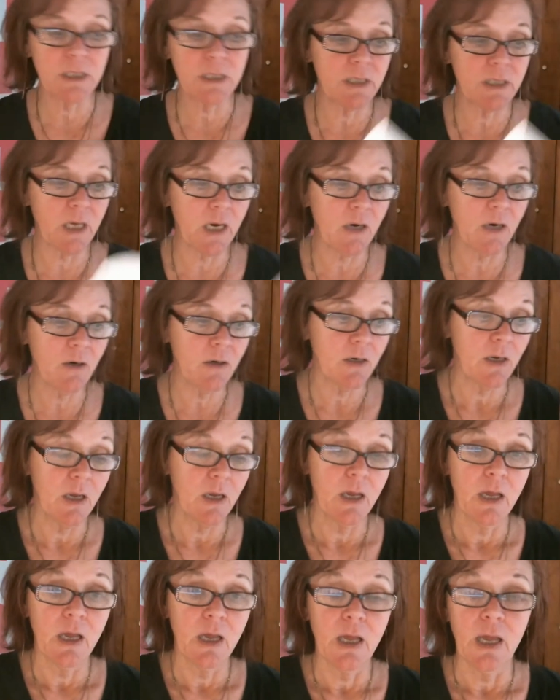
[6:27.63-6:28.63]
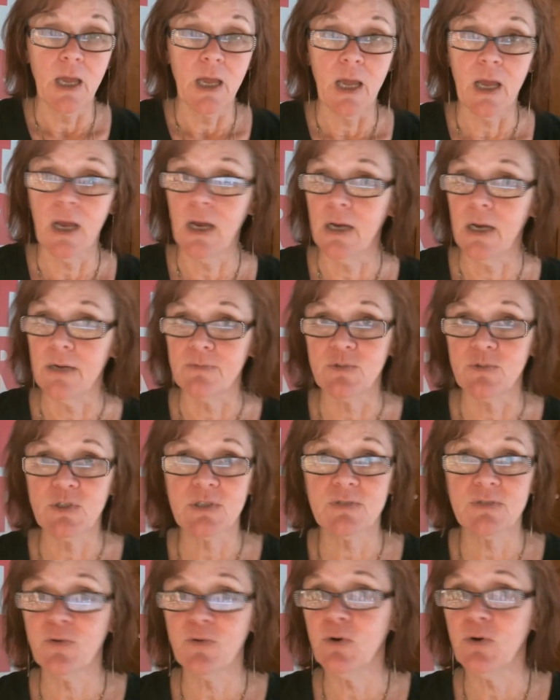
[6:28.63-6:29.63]
there
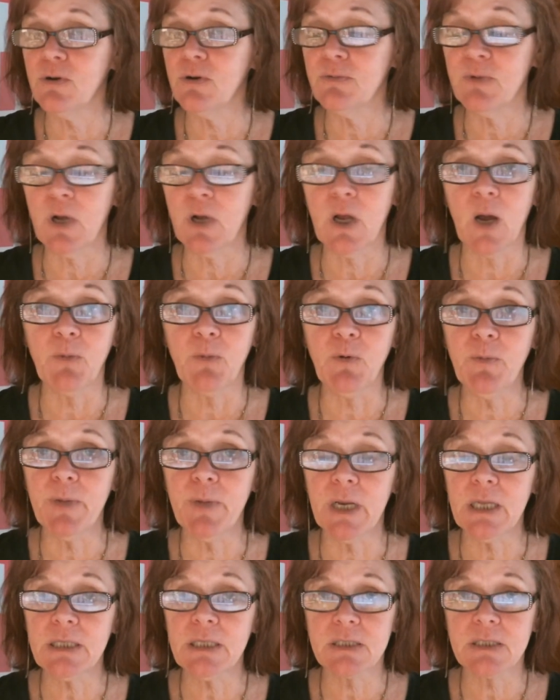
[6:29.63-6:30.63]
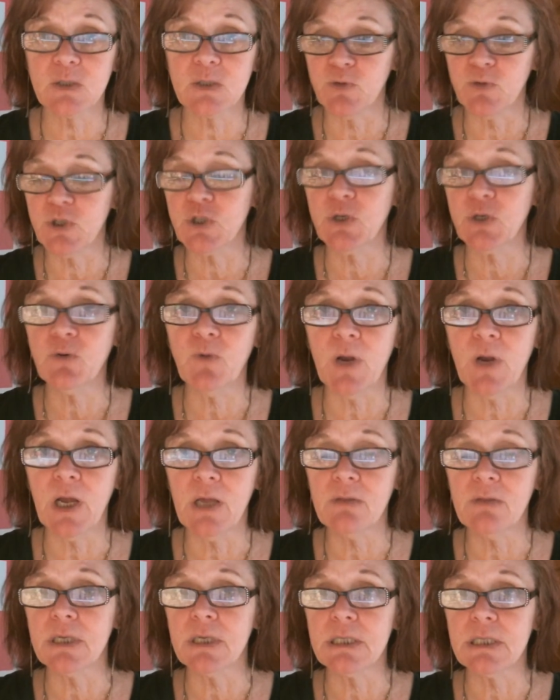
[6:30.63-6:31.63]
just for a couple minutes. Swish it
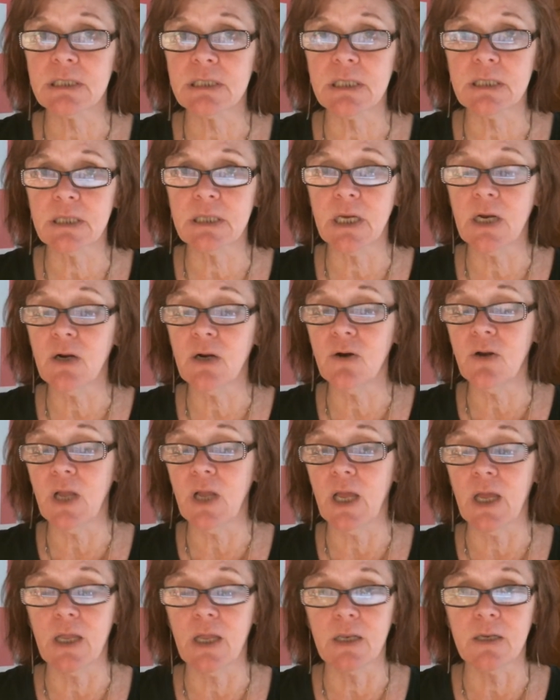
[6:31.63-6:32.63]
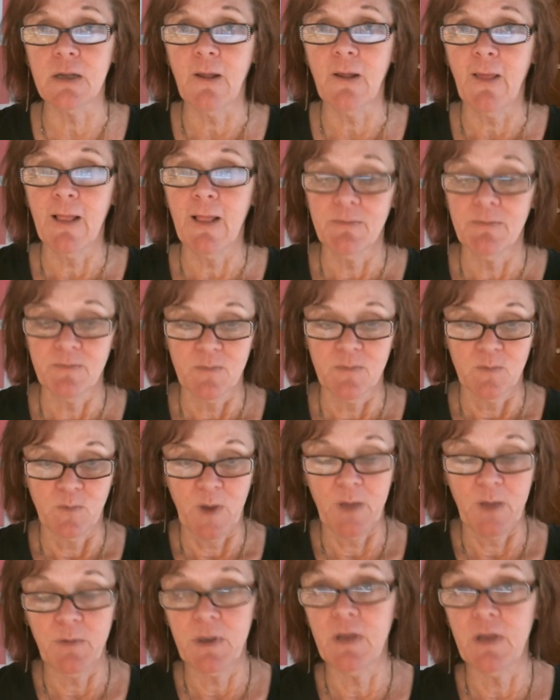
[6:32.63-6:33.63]
around. Let it sit there. And
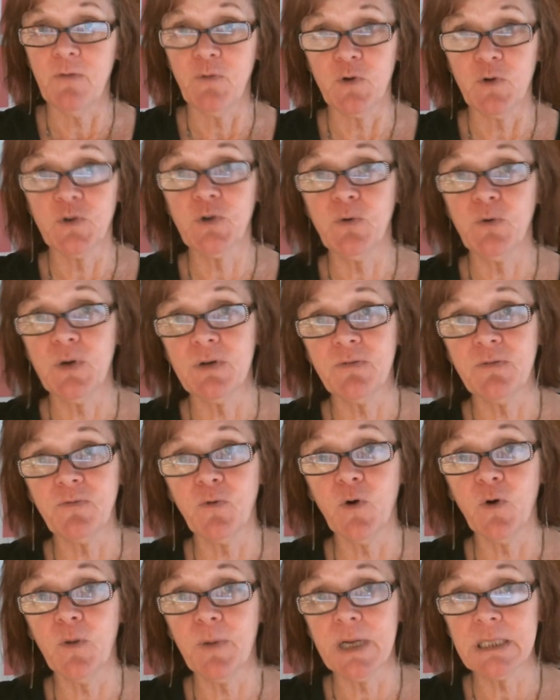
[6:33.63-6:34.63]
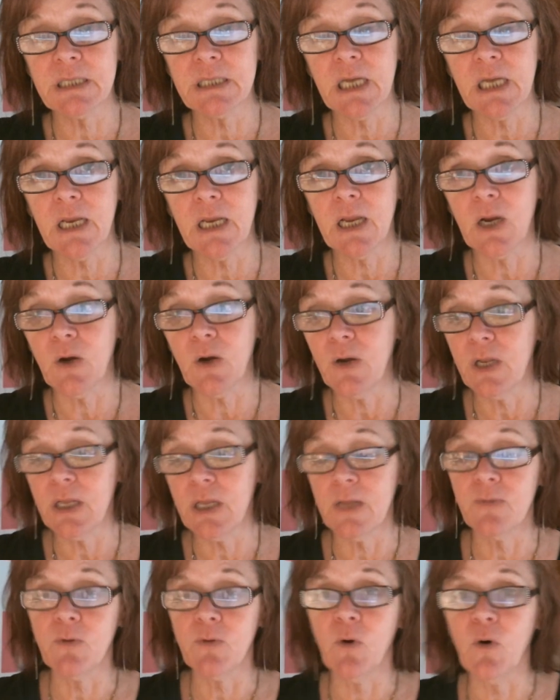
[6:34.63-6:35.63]
maybe if you're doing a 4x10 area,
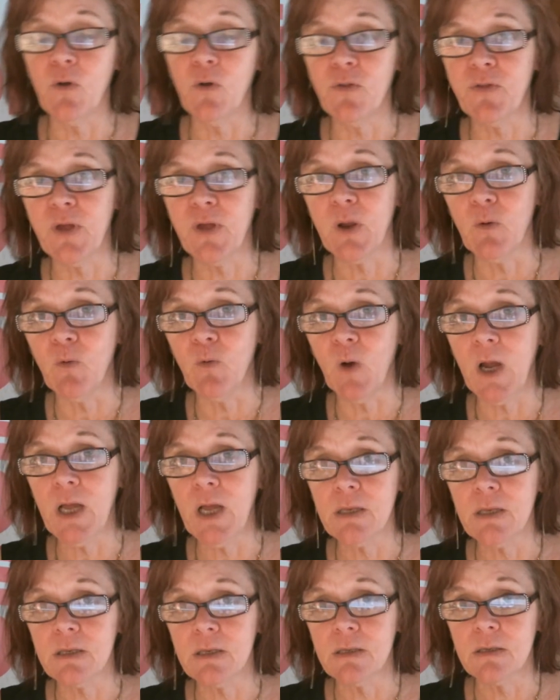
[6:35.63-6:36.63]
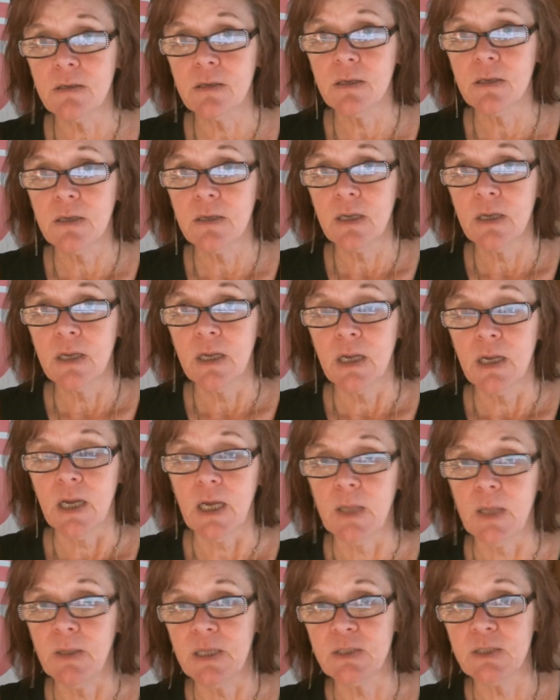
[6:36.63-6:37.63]
get the whole thing wet.
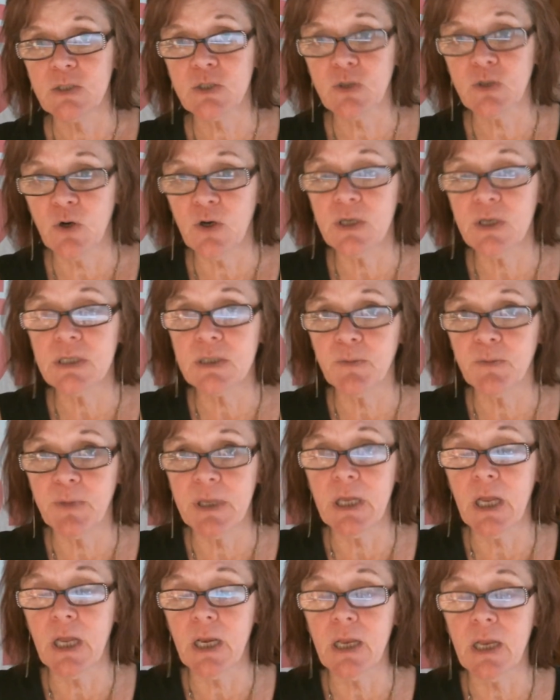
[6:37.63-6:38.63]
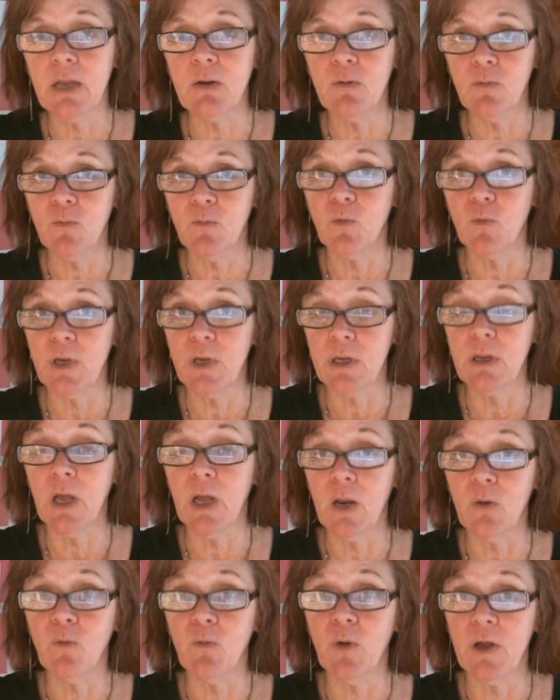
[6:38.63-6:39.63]
And then start at the beginning where you
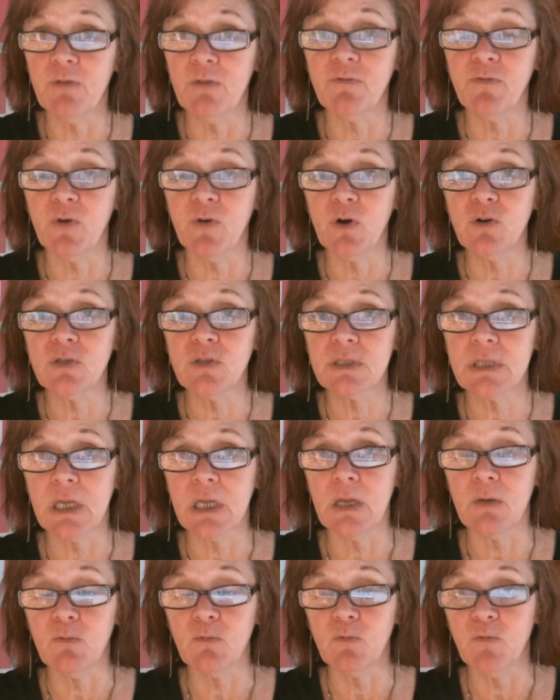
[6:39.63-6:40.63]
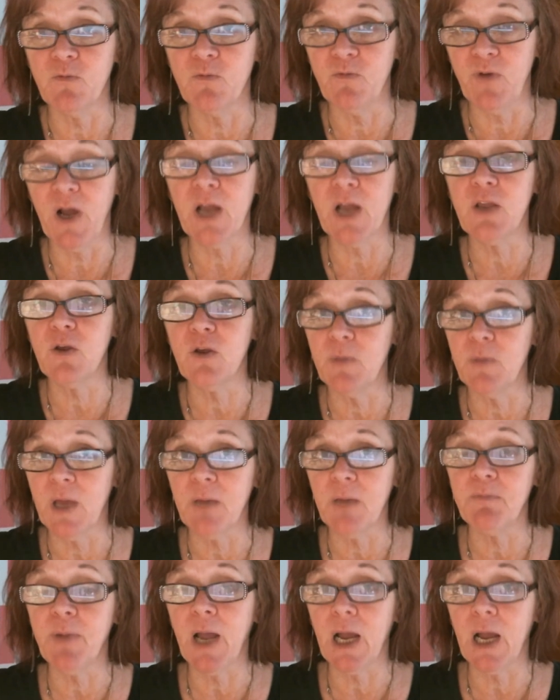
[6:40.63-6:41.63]
got it wet first and vacuum
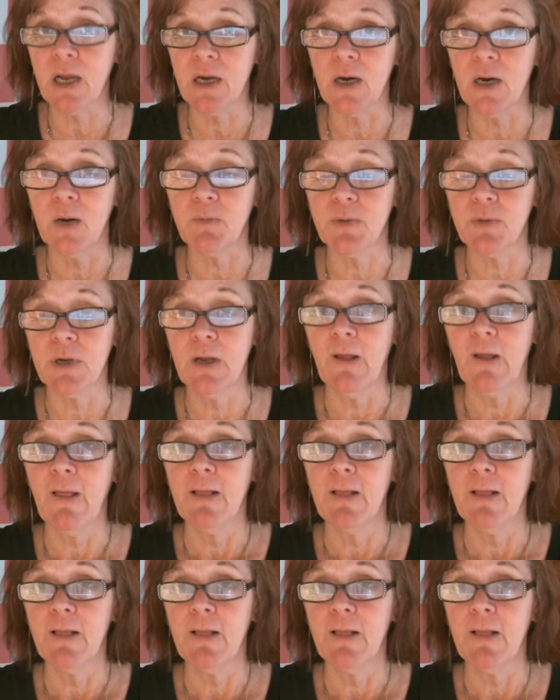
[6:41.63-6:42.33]
that back up.